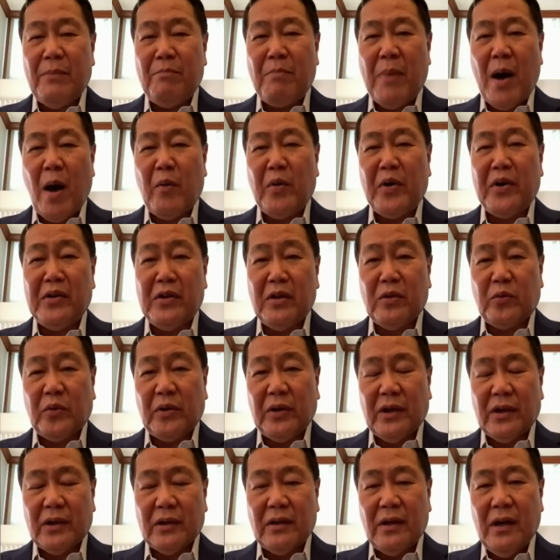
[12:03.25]
power in the
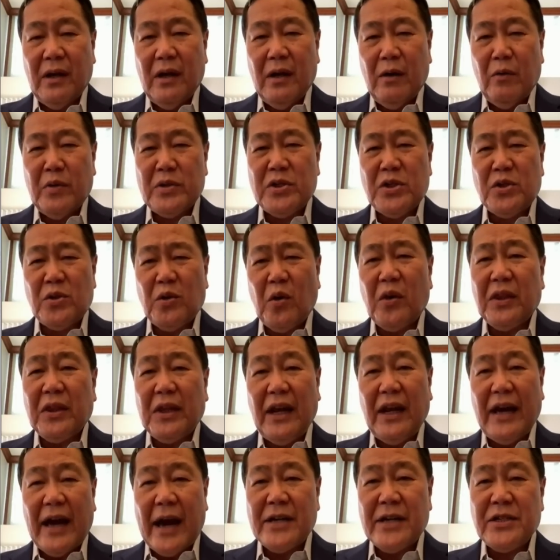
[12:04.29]
world, was totally
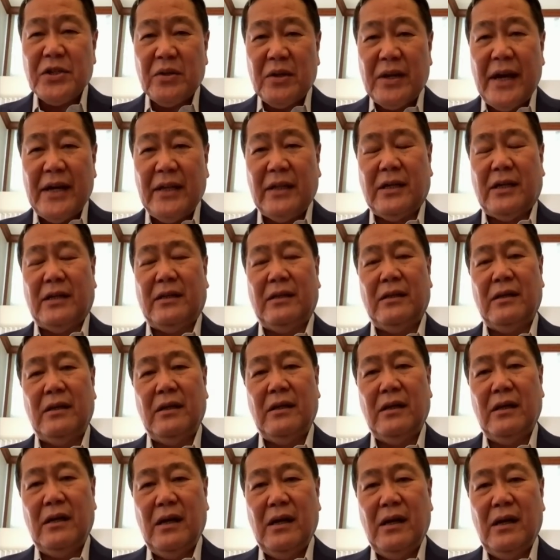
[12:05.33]
isolated
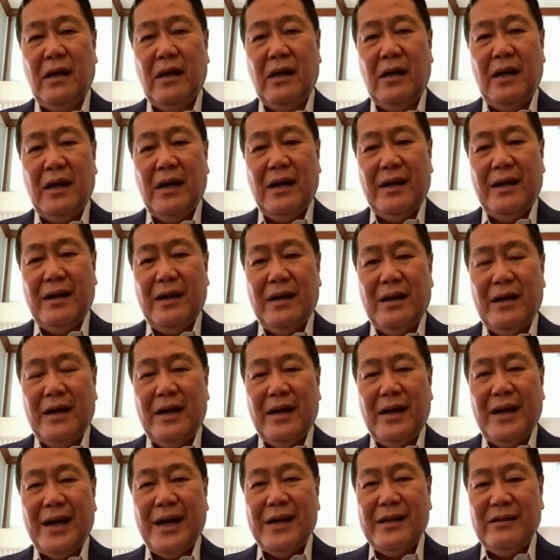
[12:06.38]

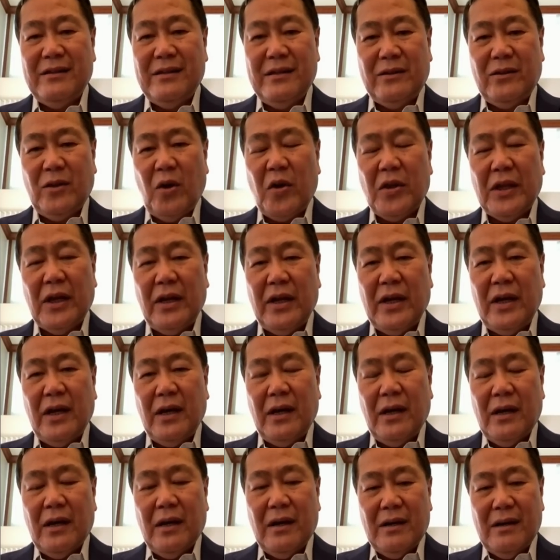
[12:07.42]
and totally
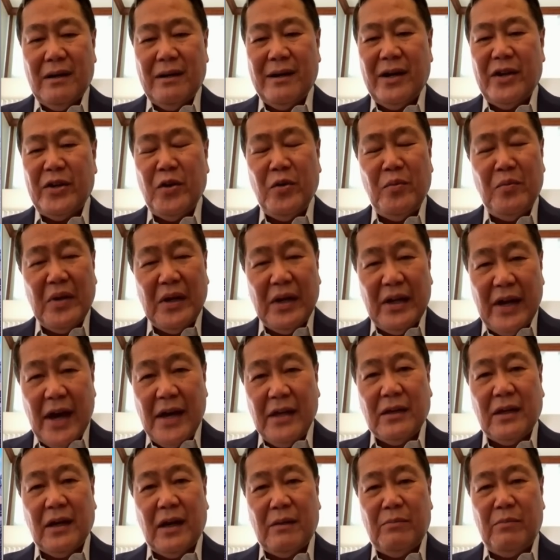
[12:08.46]

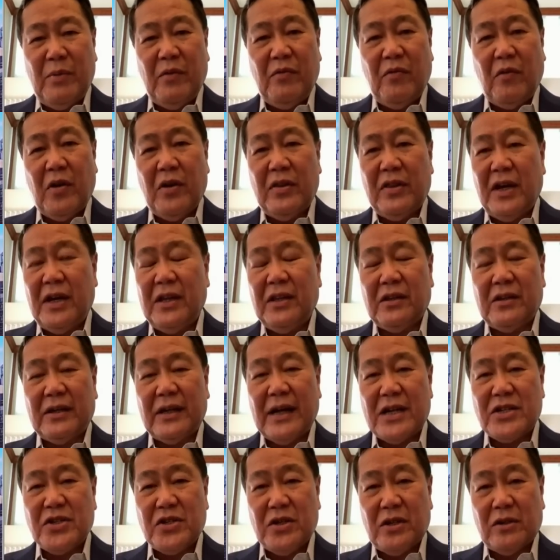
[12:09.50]
humiliated before the
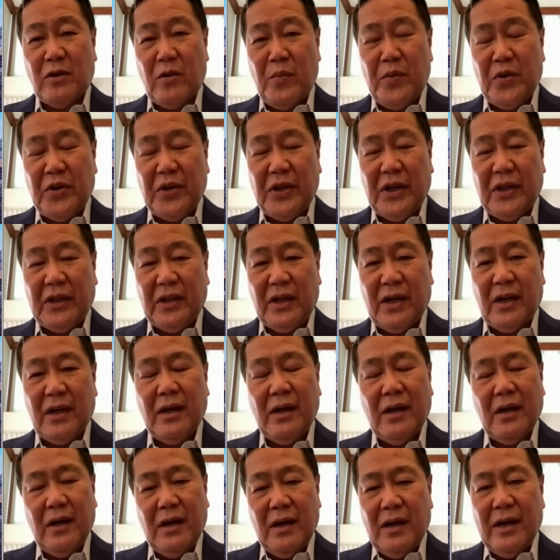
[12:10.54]
international community.
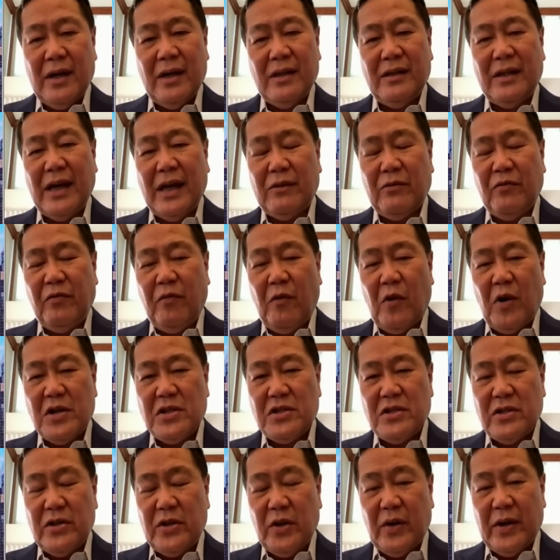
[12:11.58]
And that forced
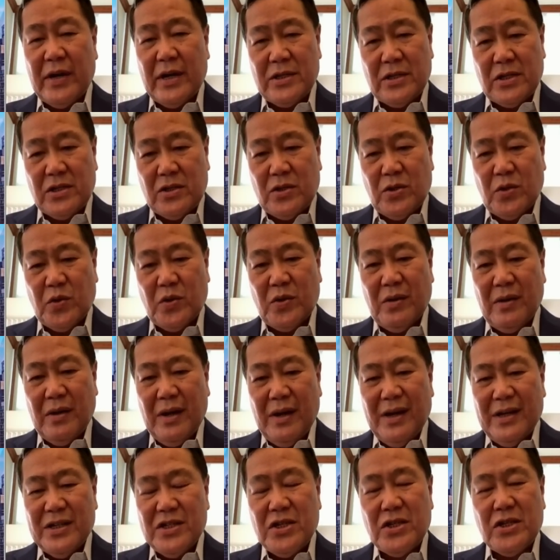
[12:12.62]
the US to
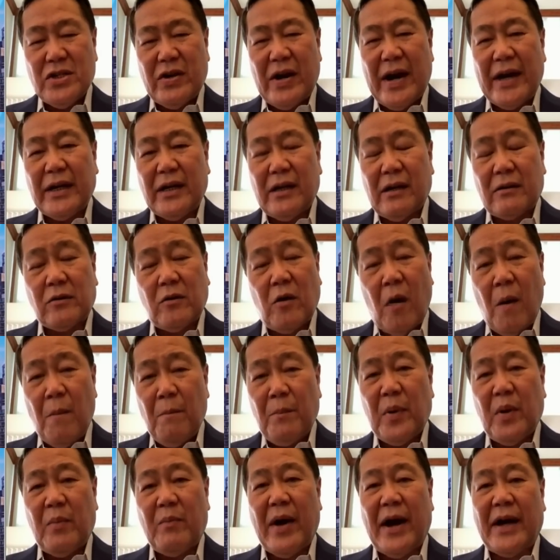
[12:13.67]
strike a
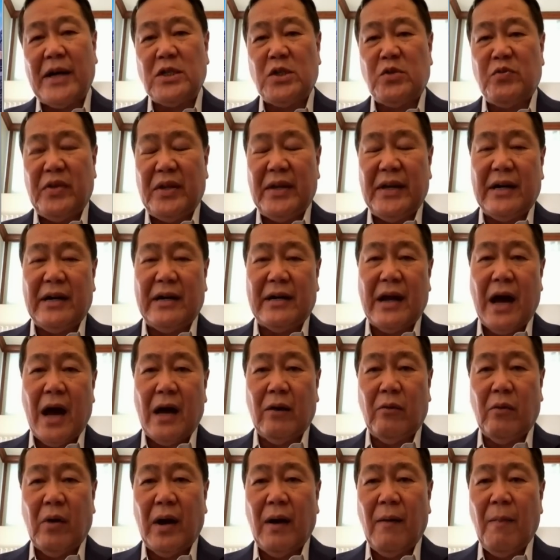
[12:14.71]
compromise with
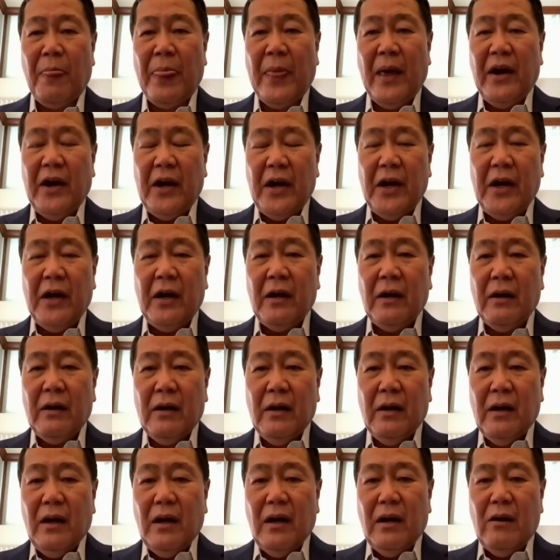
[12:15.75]
Nicaragua. Here,
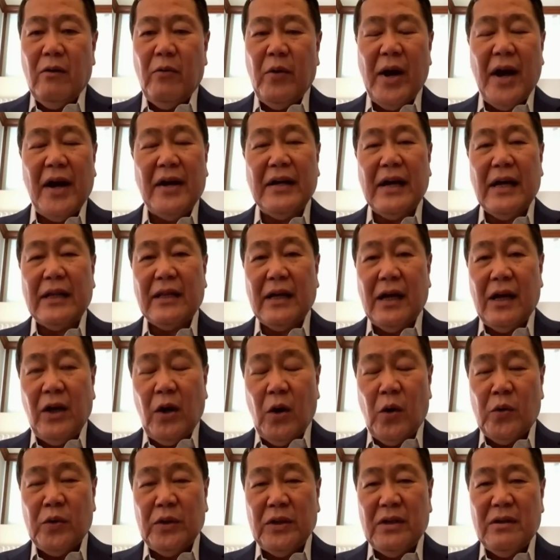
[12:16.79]
we are not
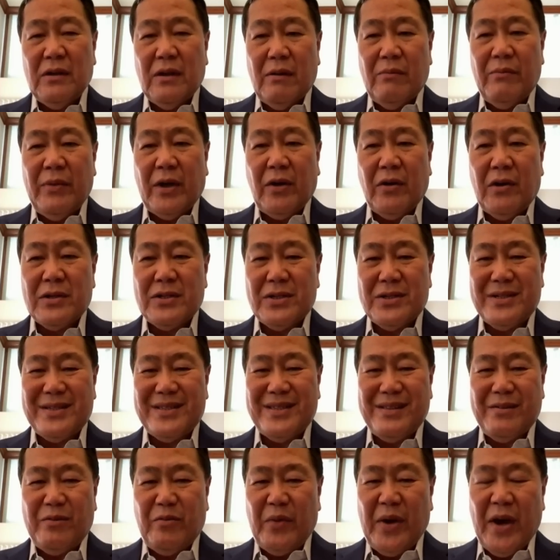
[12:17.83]
alone because
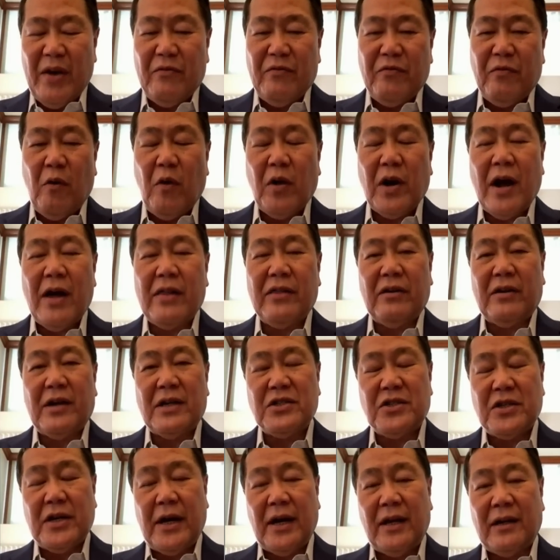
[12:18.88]
we have 4 other
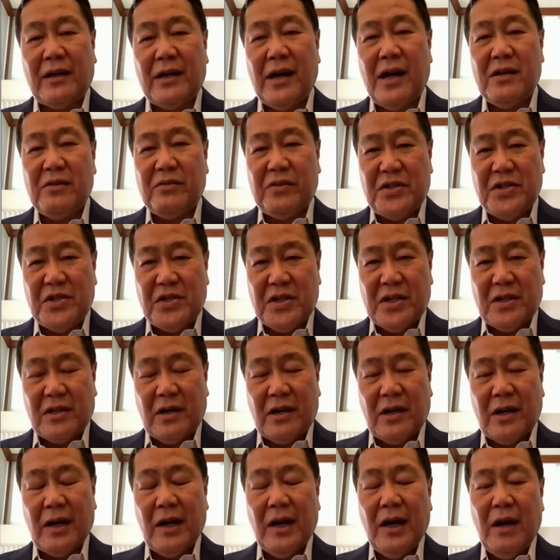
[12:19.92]
ASEAN countries that
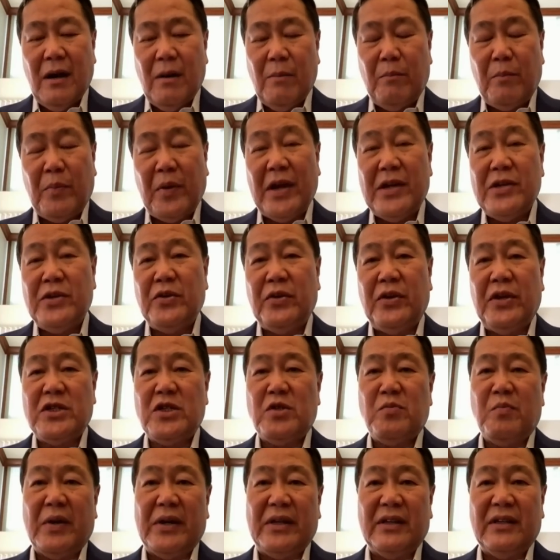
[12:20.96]
are prejudiced
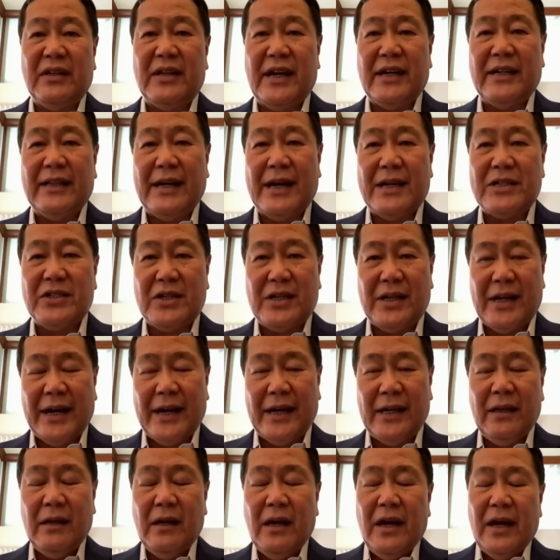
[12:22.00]
by the nine dash
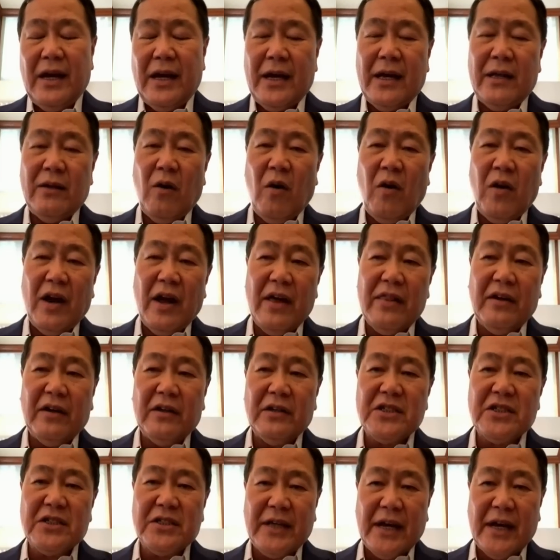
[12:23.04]
line, and all other
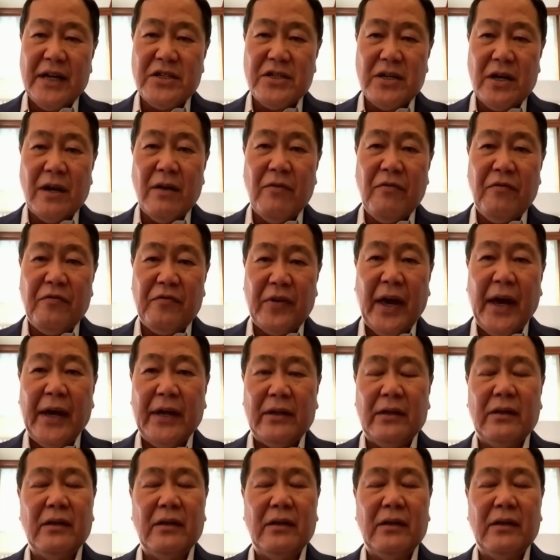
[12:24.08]
states are afraid